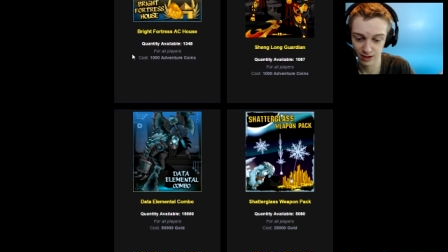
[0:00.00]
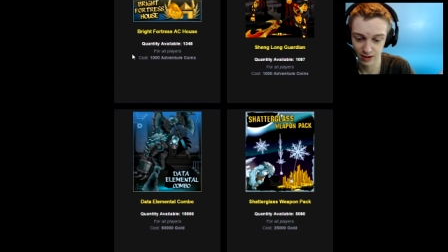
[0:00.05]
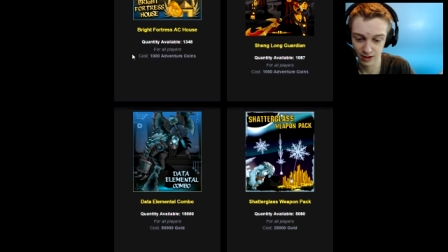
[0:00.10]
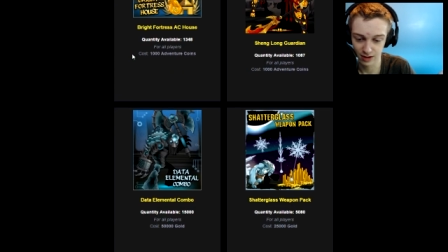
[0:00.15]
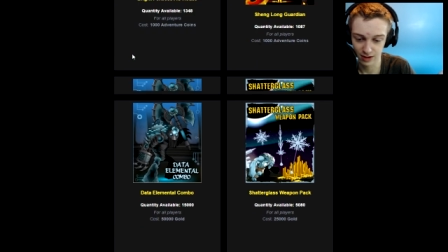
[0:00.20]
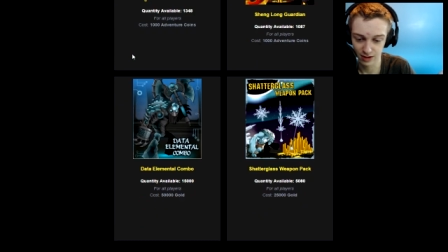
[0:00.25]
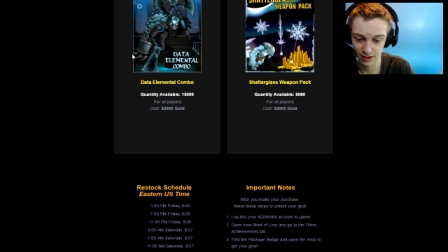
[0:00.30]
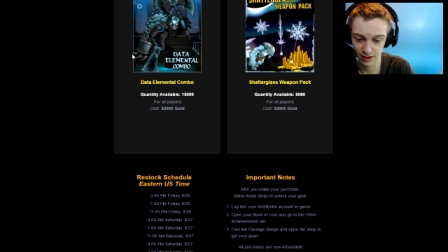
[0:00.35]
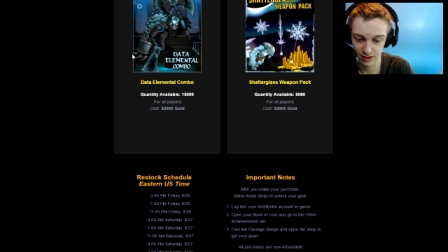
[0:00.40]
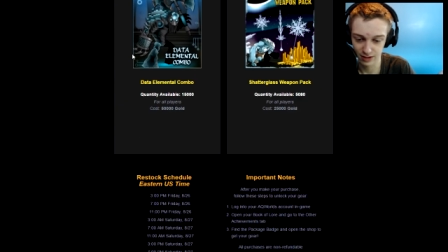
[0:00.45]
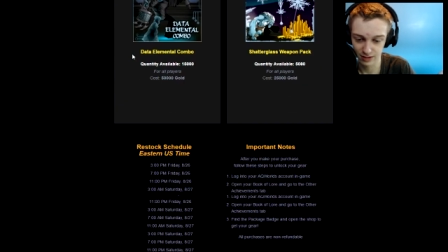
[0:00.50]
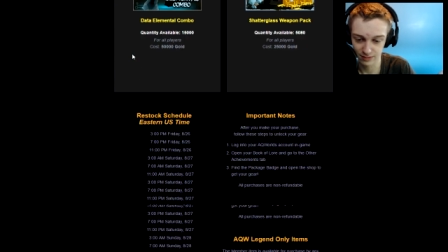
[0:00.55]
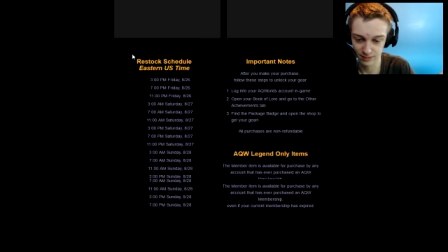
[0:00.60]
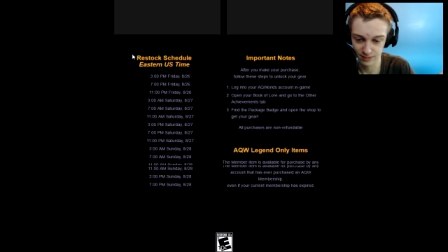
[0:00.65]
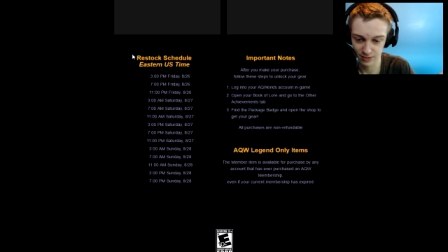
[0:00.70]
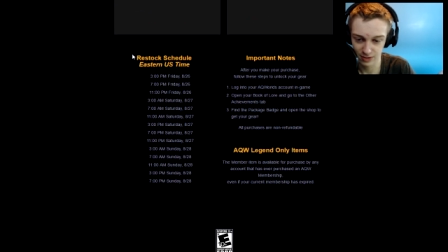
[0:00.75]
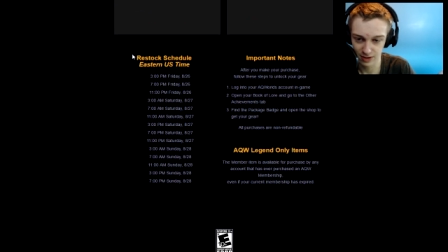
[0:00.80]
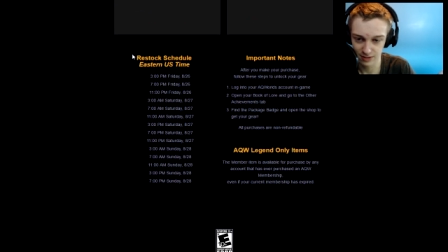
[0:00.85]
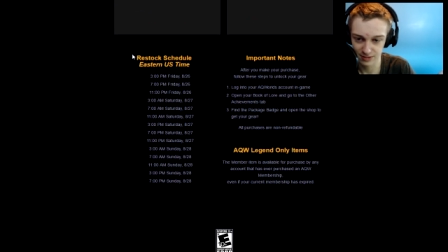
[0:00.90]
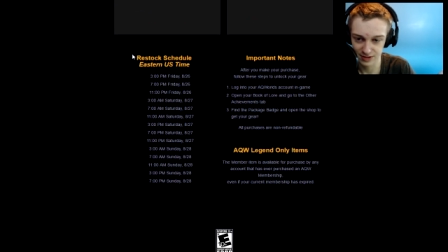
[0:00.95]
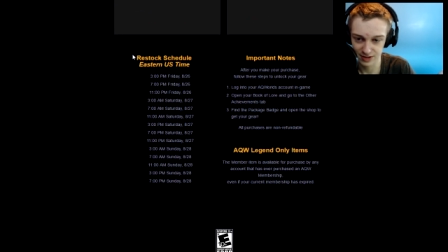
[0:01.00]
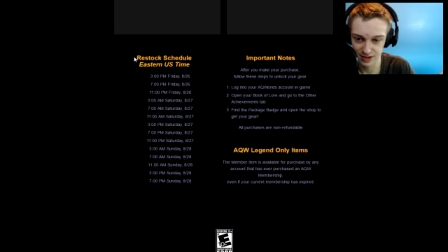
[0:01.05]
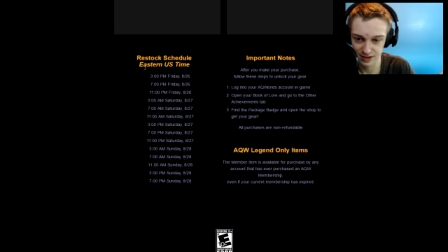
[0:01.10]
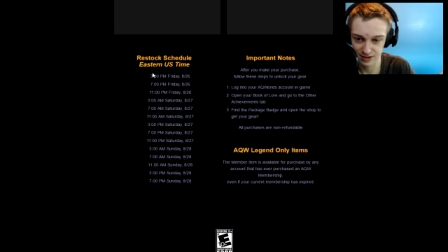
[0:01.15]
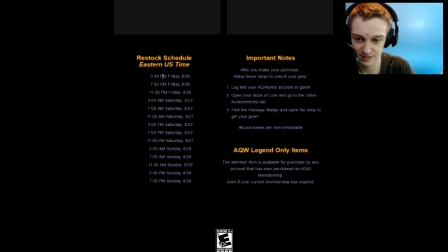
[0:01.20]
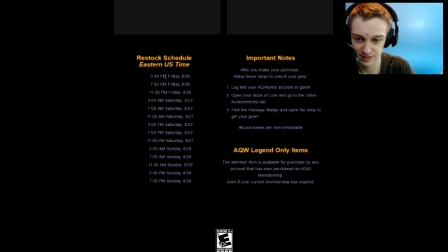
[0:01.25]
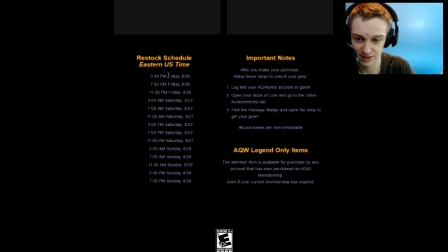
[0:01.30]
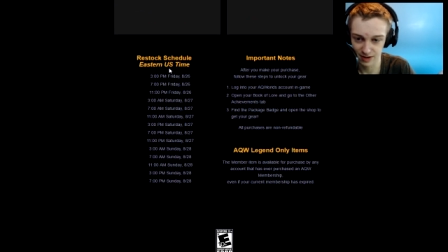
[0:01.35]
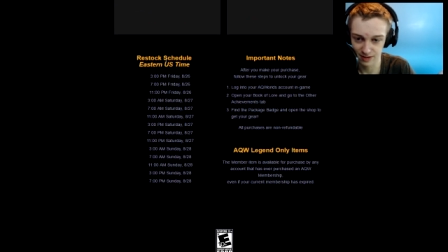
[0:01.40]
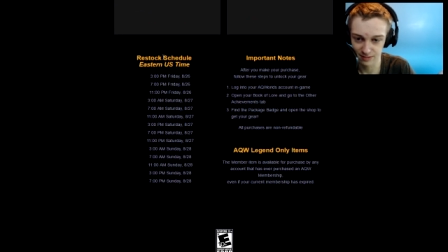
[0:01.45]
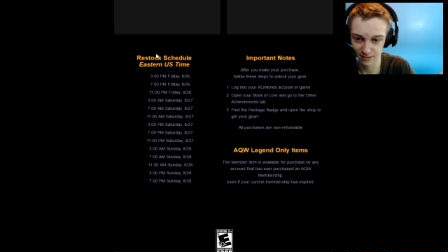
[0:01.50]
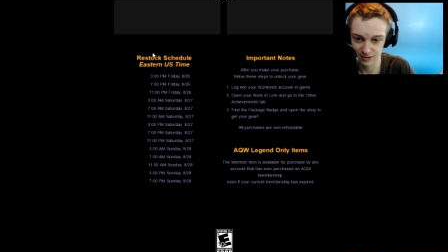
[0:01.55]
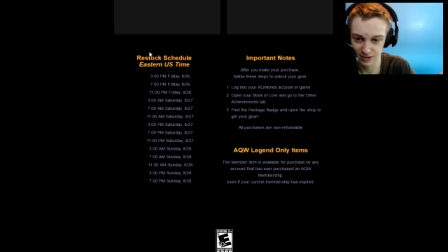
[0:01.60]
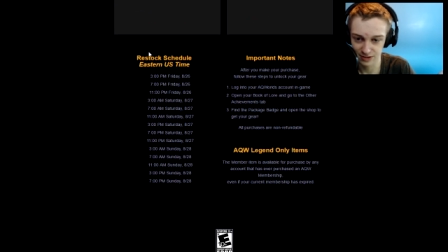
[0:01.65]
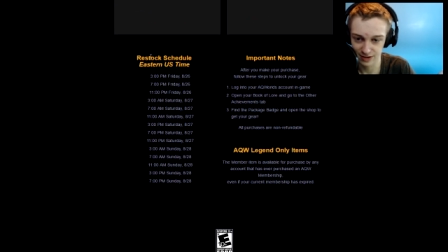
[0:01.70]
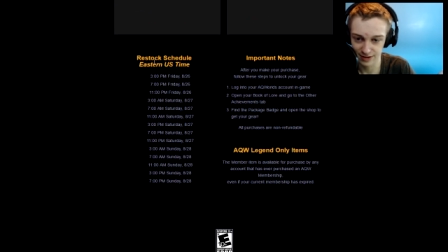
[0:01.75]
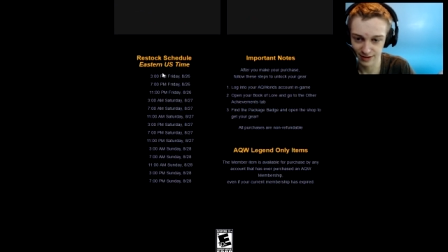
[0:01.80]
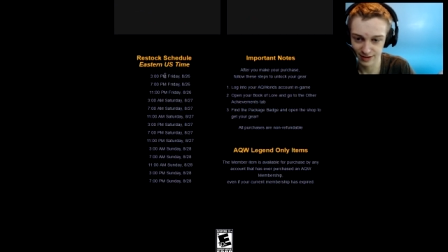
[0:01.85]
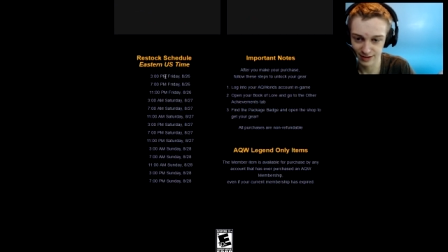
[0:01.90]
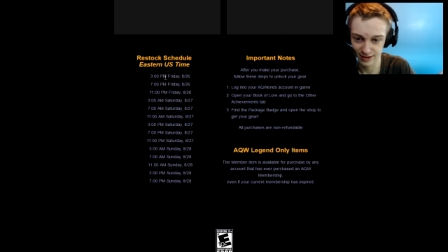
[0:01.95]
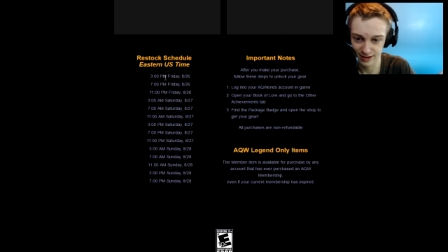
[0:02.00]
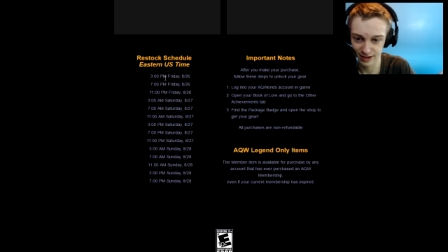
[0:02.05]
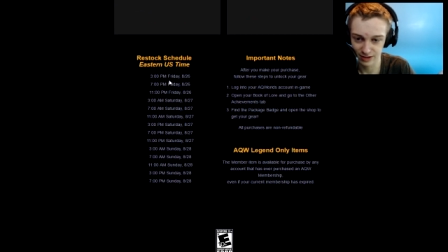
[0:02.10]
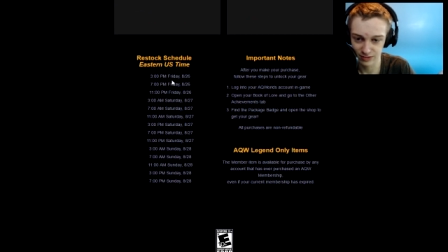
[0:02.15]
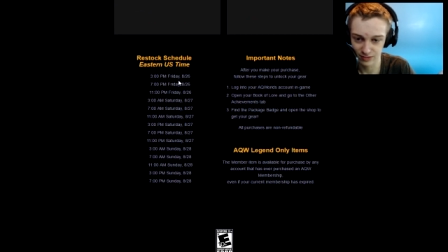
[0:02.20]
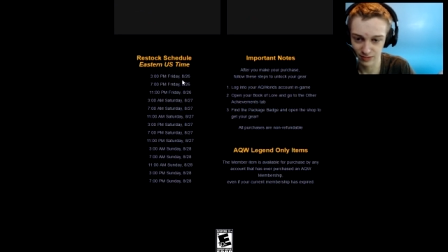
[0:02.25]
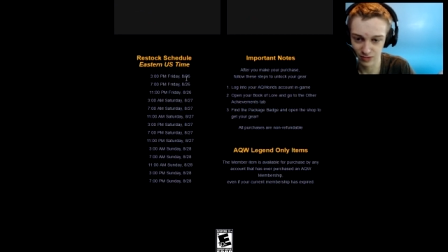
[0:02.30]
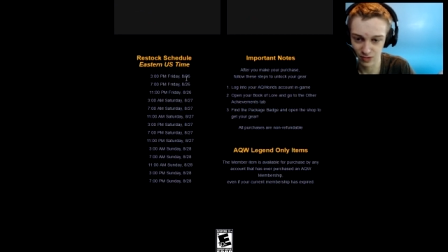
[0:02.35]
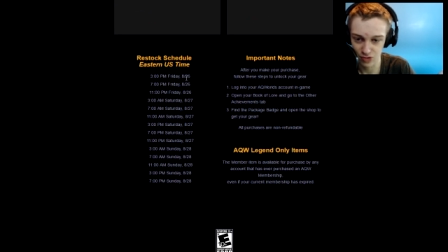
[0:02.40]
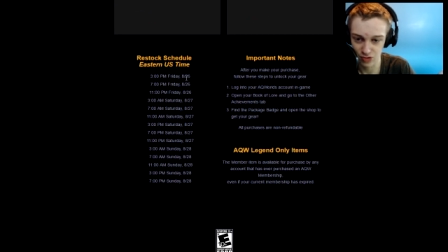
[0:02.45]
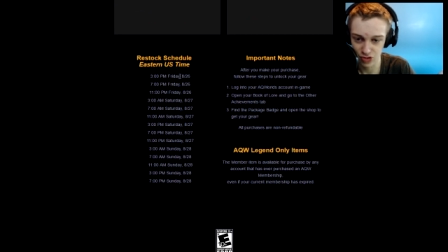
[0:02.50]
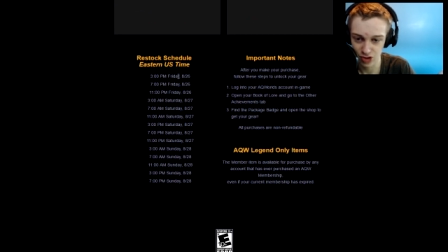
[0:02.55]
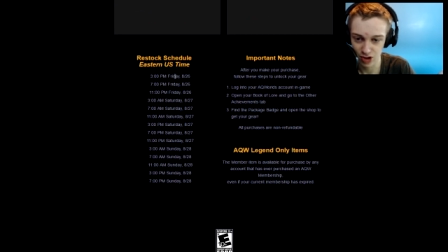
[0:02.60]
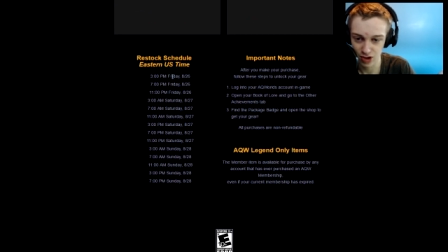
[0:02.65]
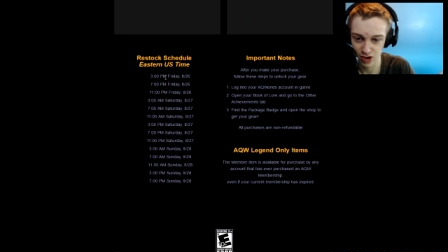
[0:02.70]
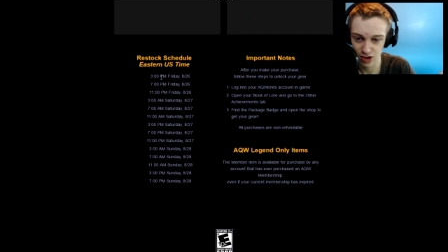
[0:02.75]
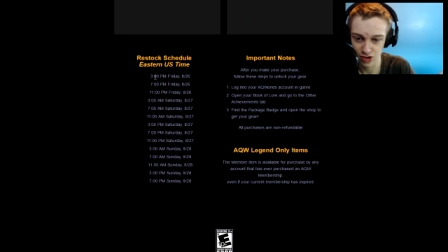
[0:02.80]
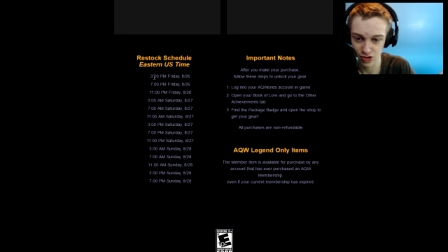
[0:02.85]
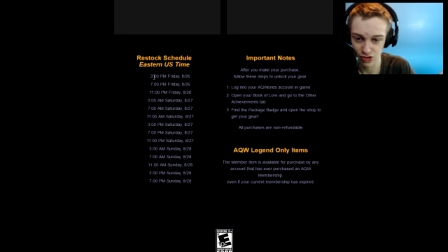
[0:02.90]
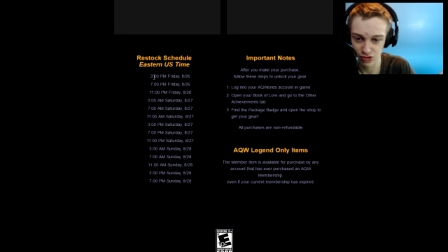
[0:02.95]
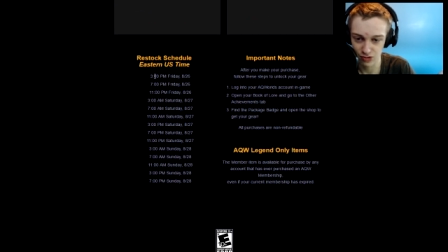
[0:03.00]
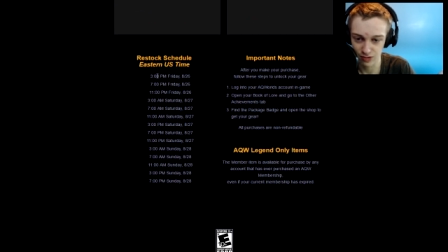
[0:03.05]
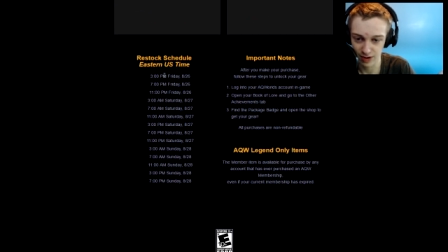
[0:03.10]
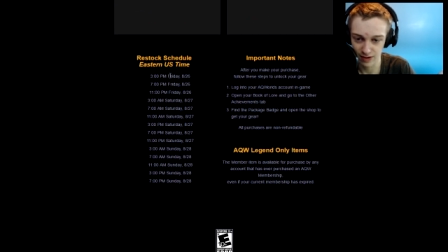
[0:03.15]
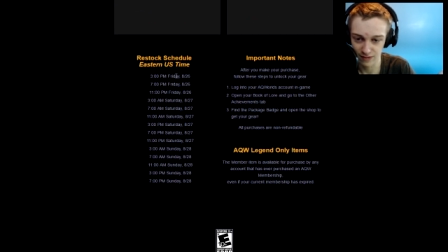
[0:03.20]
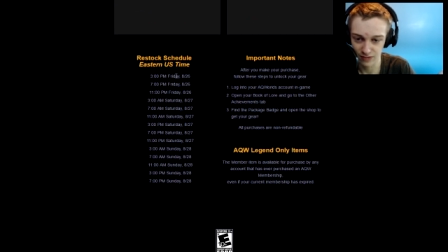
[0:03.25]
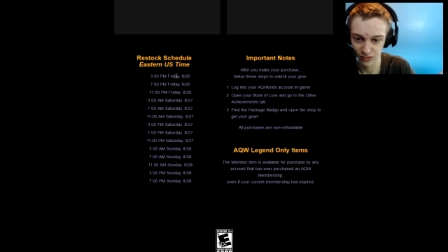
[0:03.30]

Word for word: Uh, it'll probably say at the bottom, restock schedules. So we have